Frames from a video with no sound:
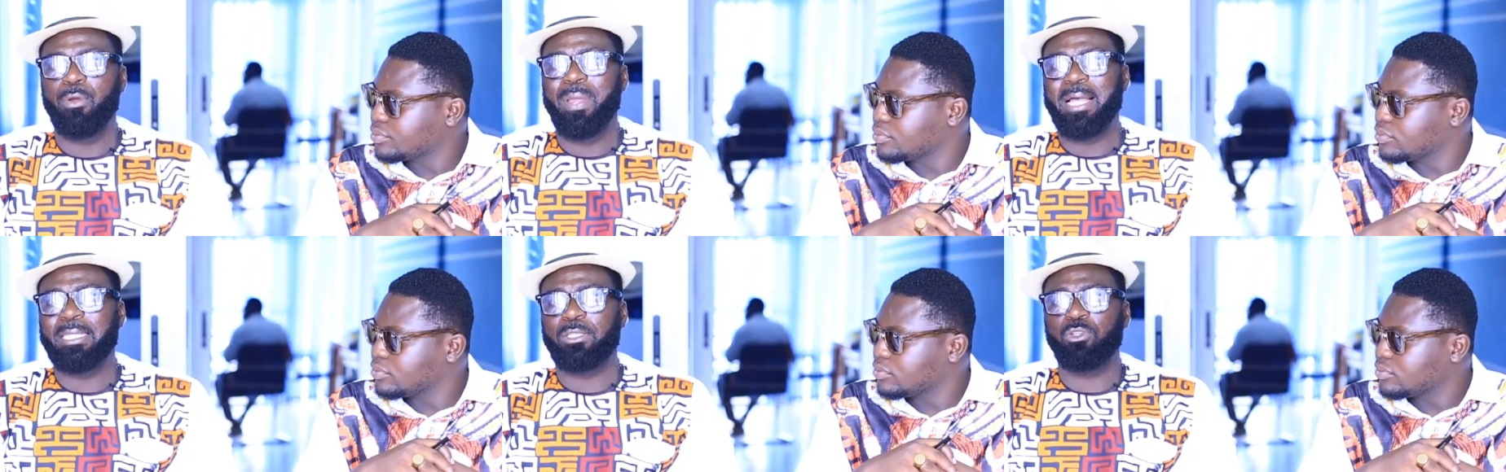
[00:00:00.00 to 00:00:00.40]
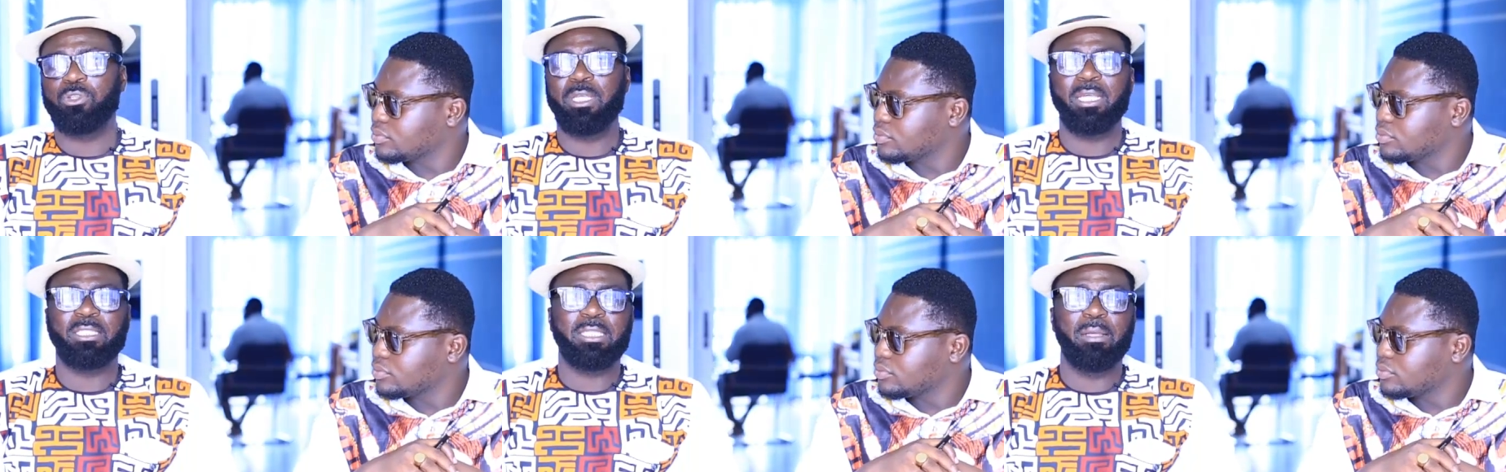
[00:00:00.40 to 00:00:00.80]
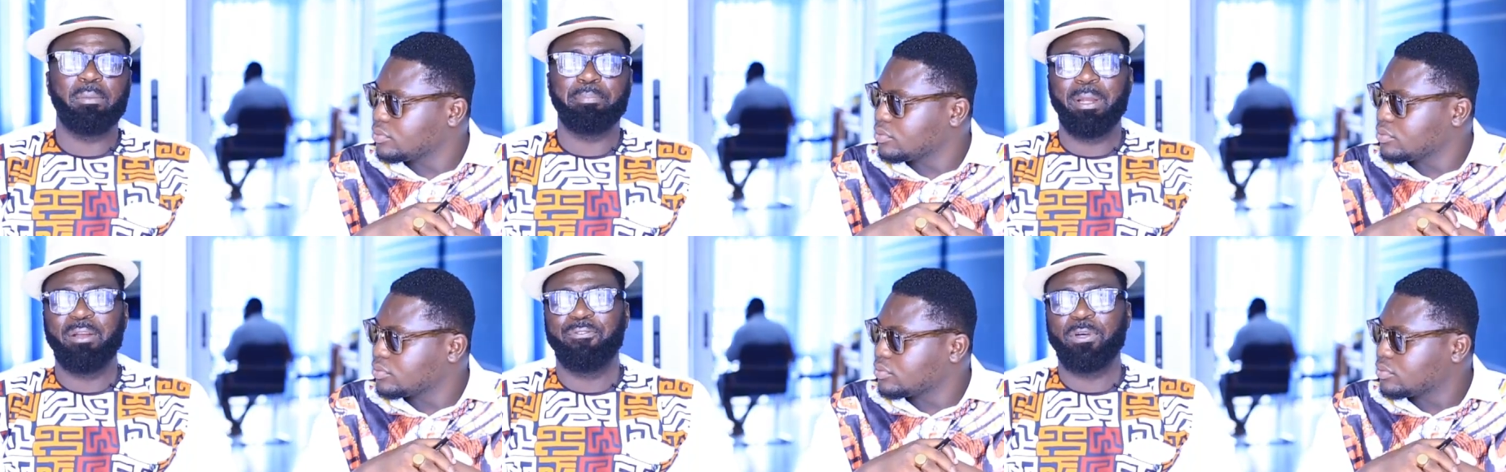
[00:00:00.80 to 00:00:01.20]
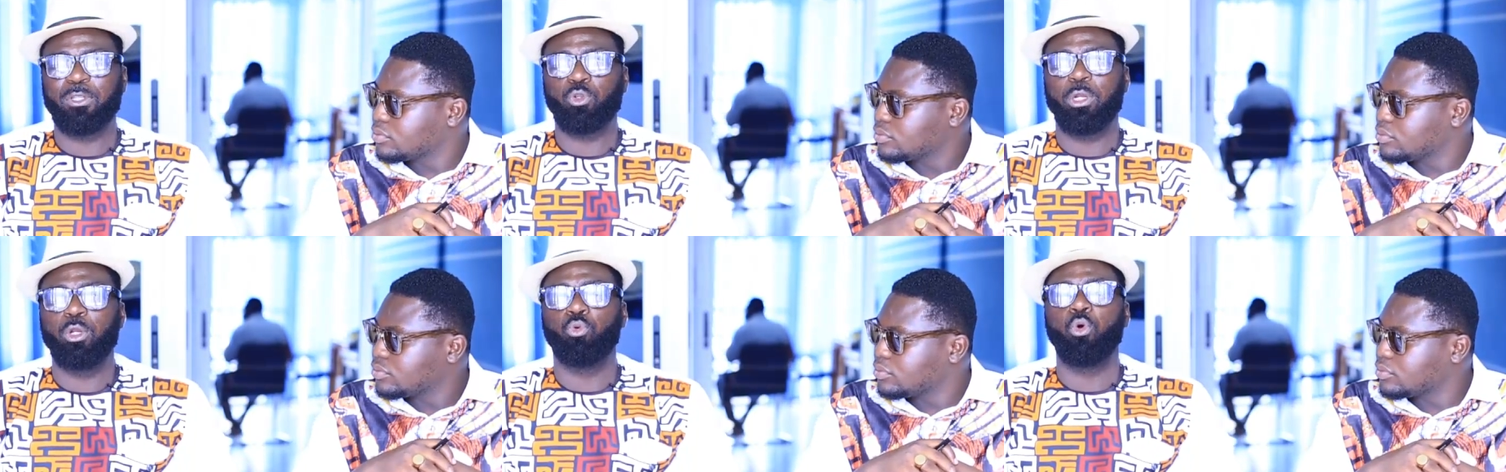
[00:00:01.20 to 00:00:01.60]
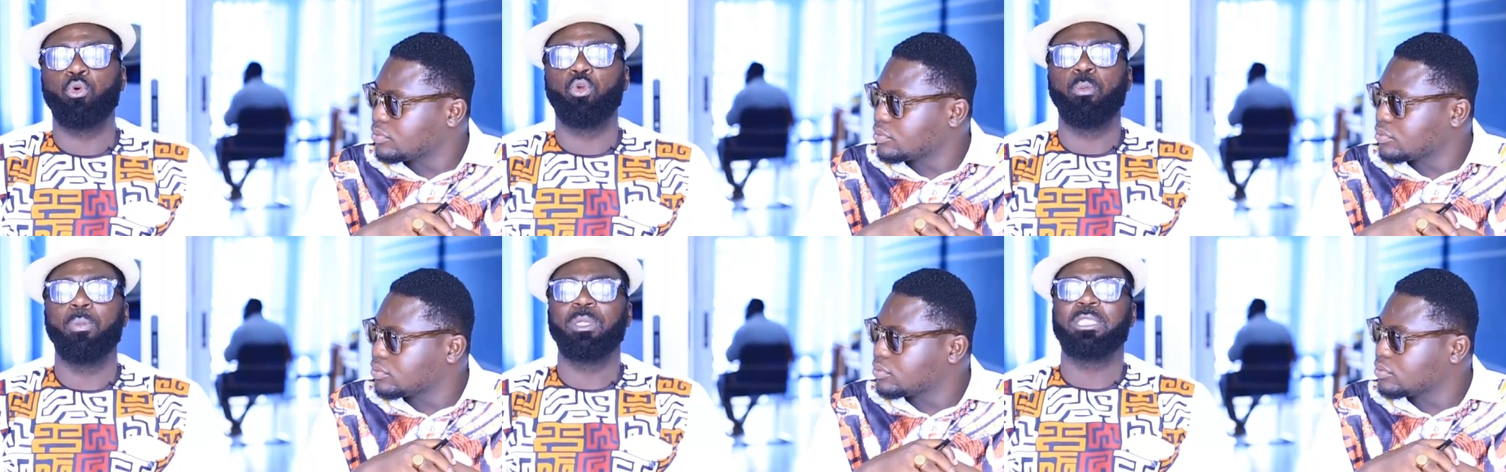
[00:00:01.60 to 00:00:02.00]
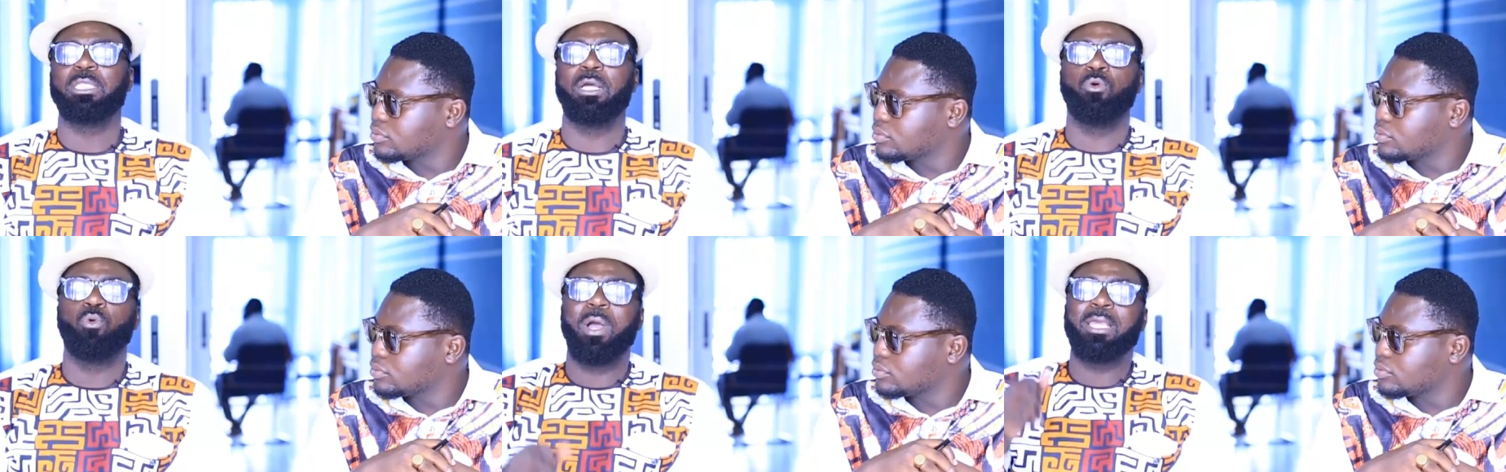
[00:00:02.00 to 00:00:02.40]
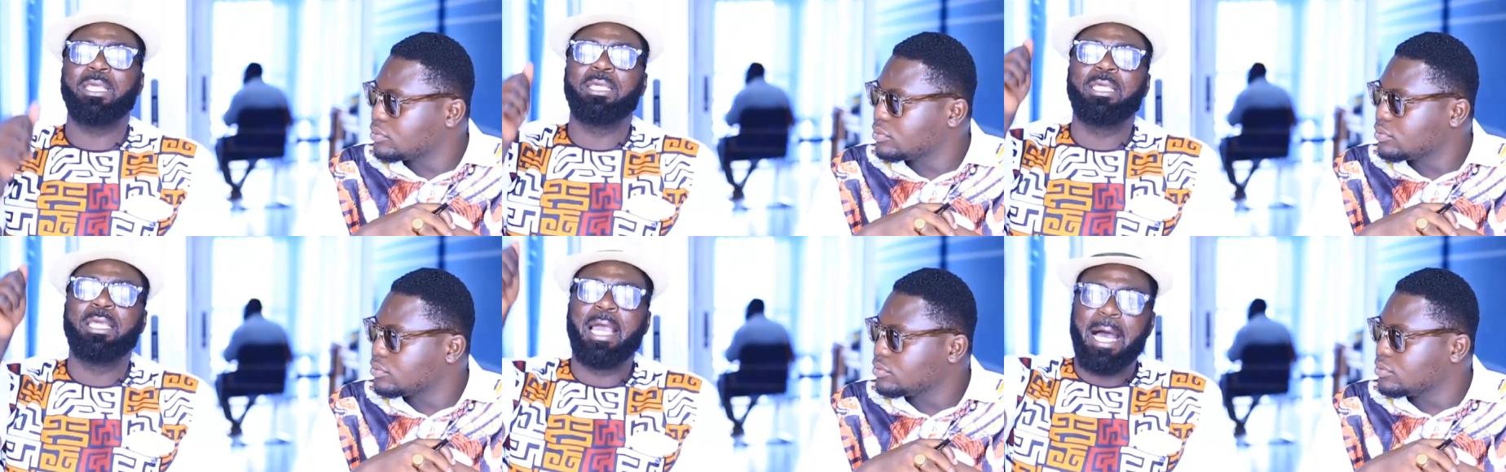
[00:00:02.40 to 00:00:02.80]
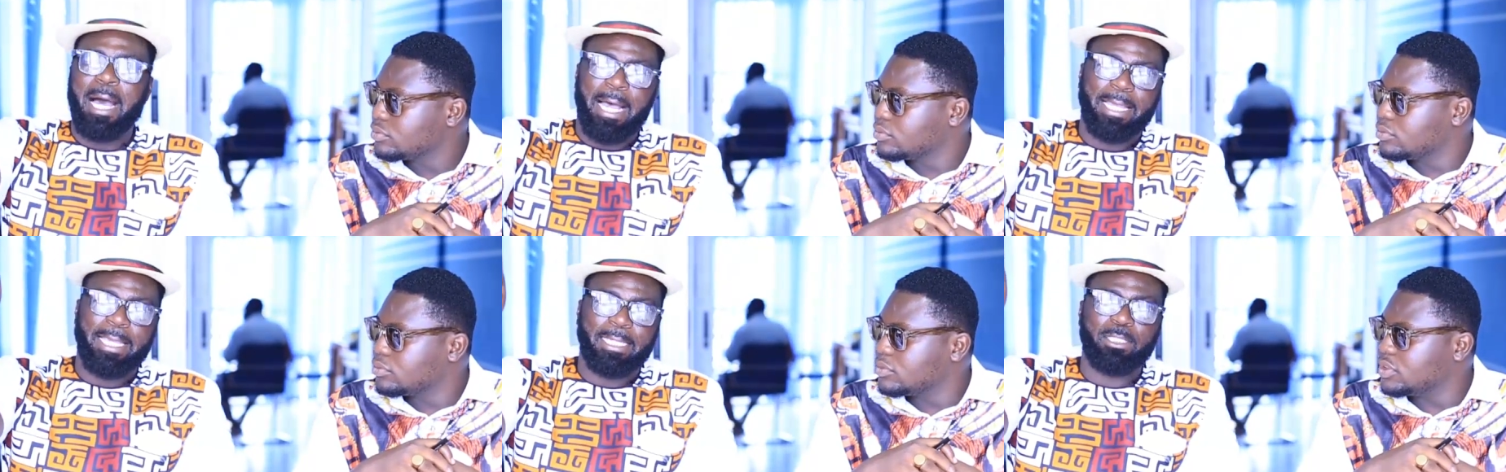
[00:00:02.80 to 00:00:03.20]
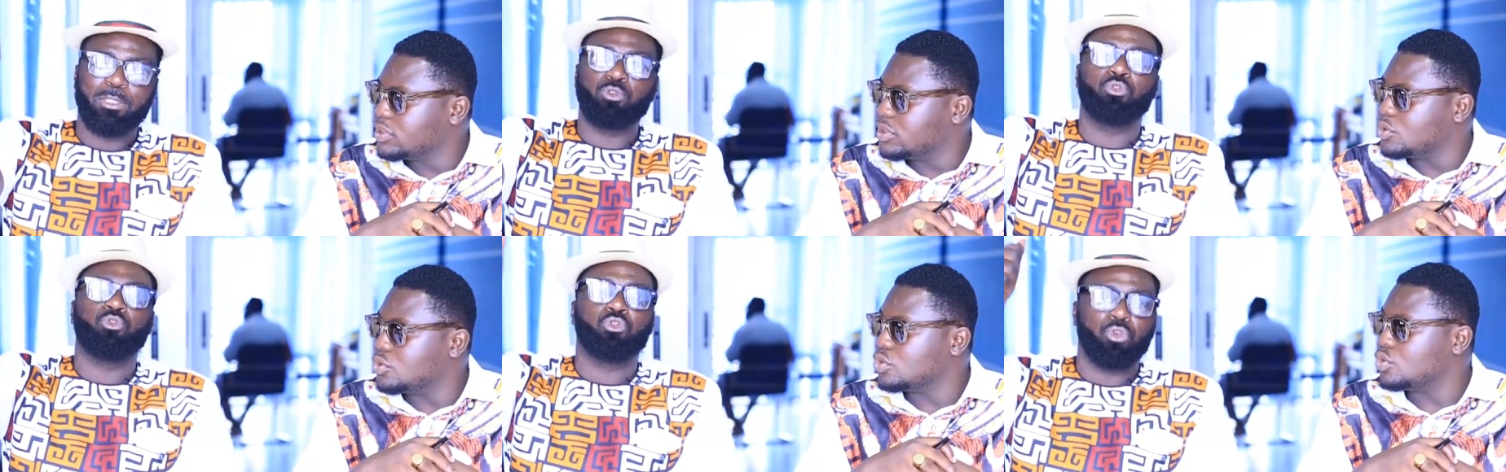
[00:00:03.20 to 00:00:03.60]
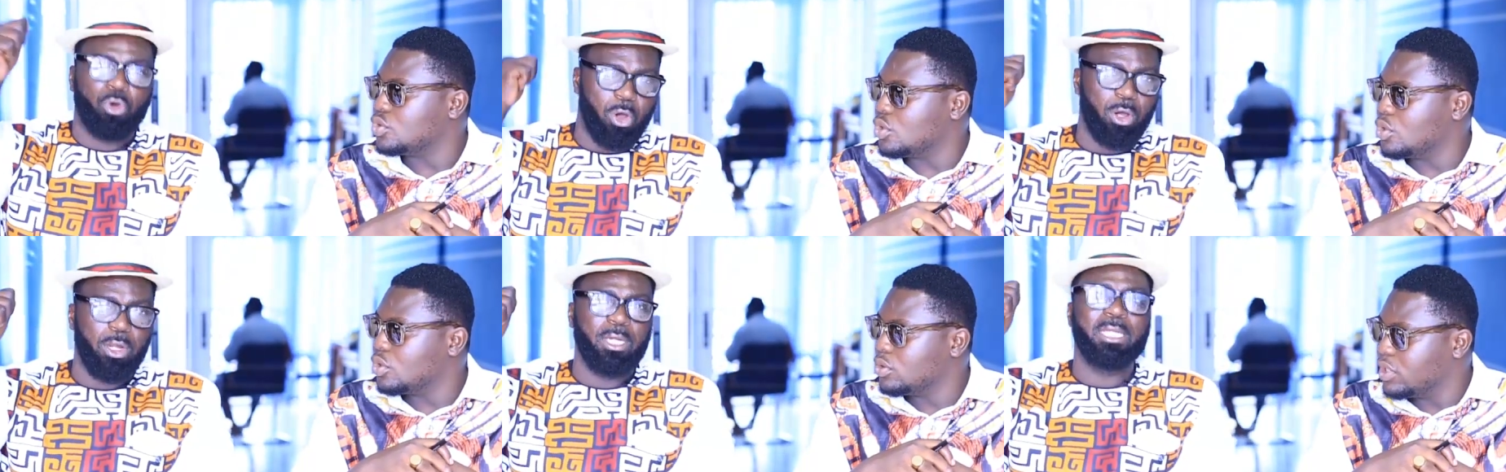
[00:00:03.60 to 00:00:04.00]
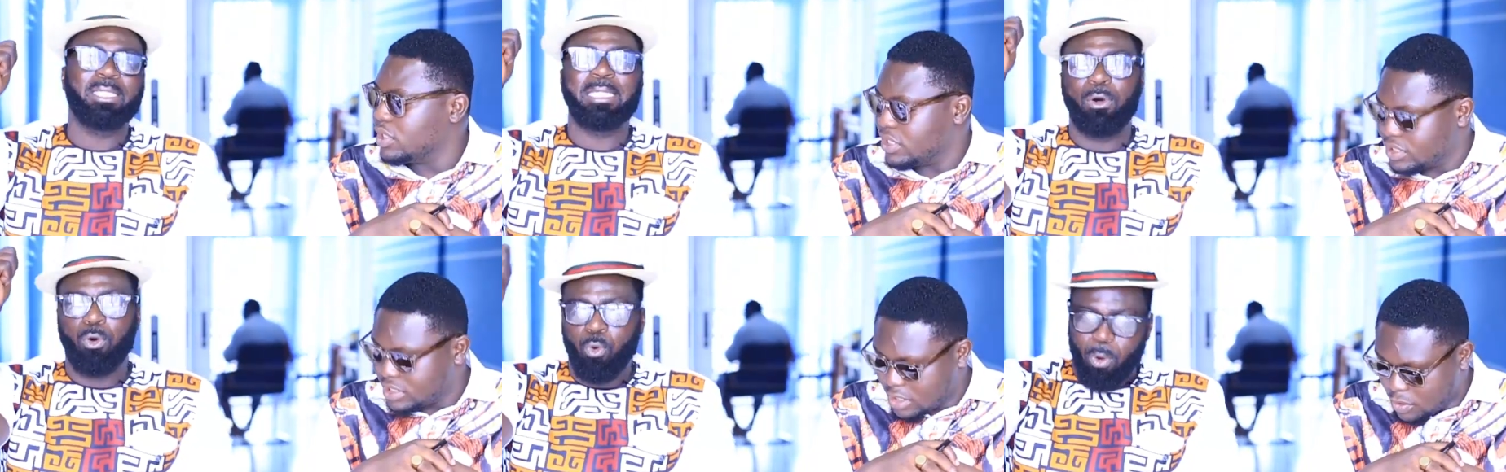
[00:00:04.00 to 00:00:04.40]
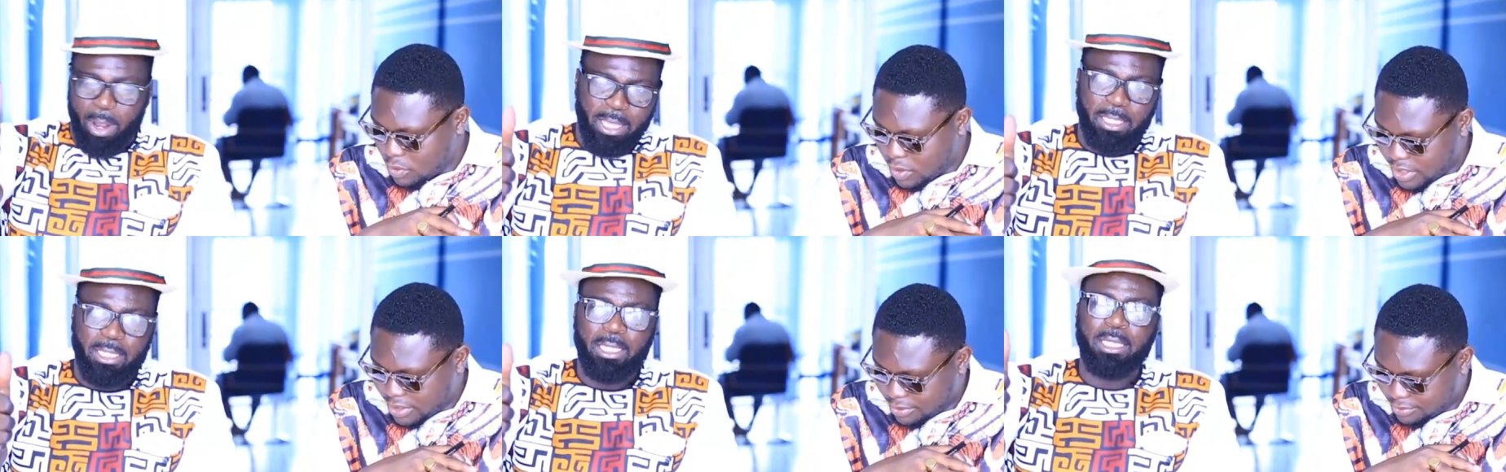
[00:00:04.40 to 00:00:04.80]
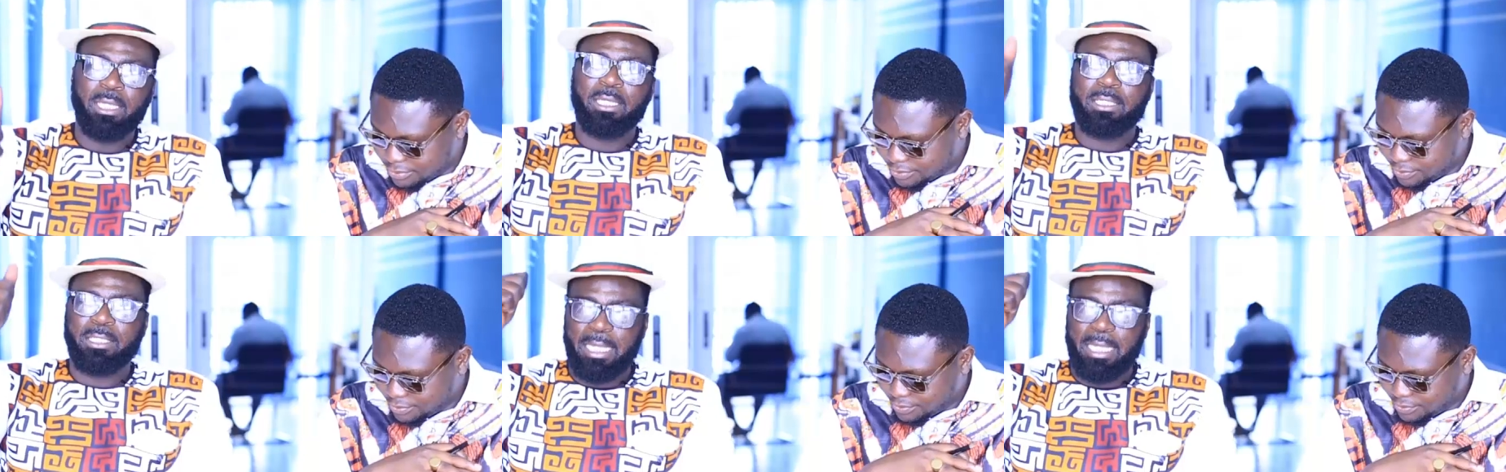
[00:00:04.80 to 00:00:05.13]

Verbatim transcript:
Speaker 1: we associate Benefosso the Cocromotia, quite year, yet the straw in the jaw wine.